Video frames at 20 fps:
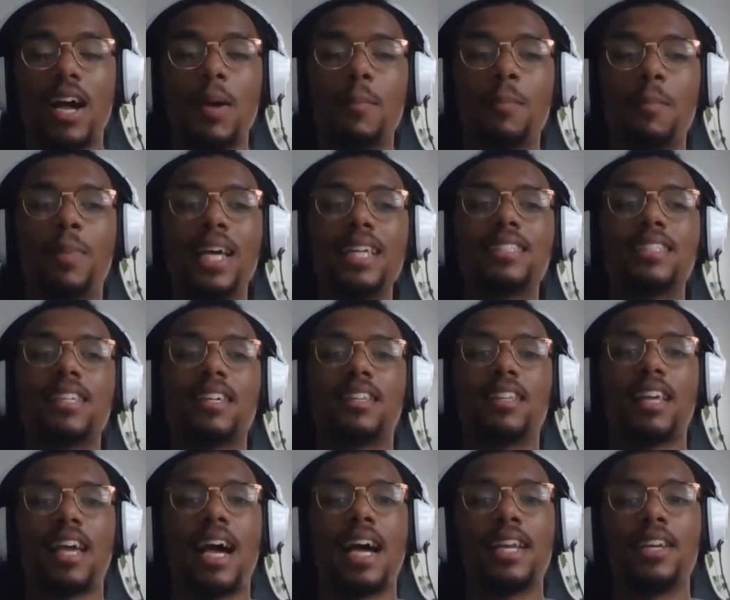
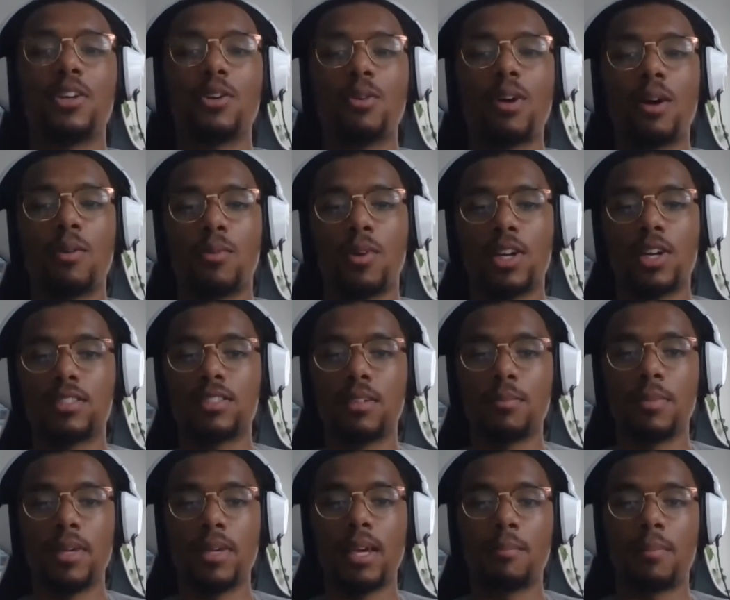basically I knew I wanted to
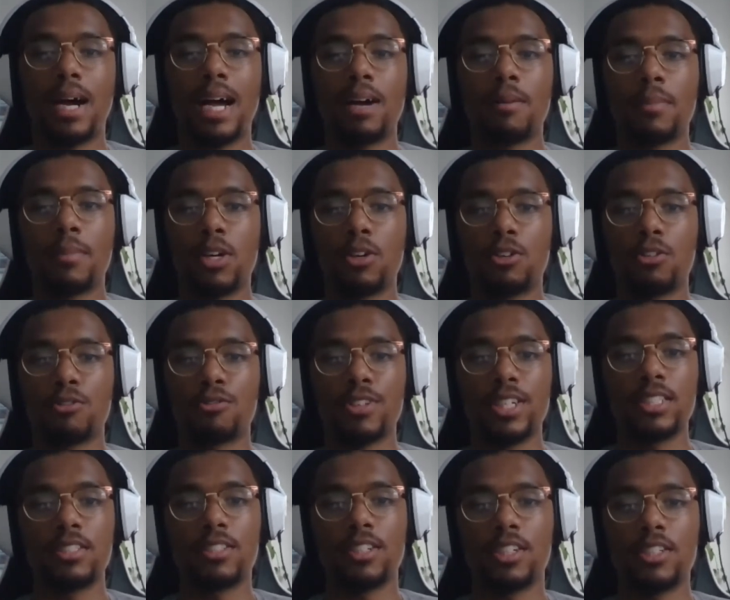be a biomedical
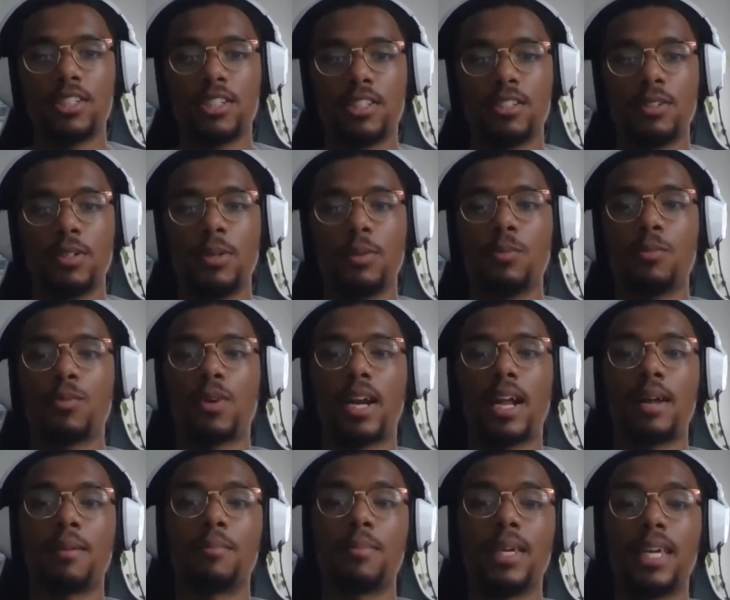researcher when
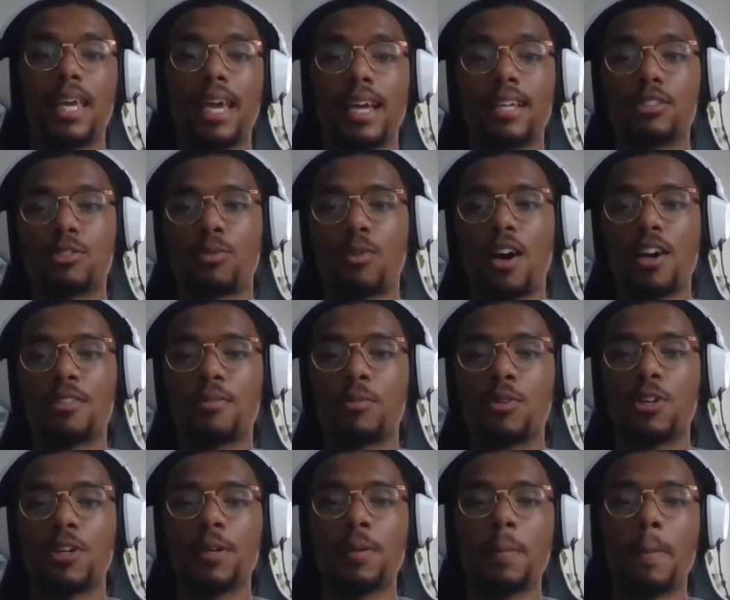I began
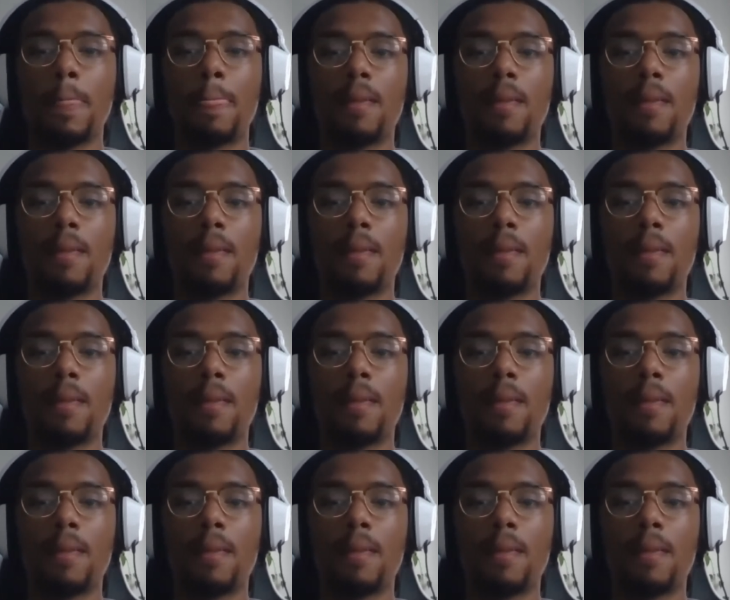Swarthmore.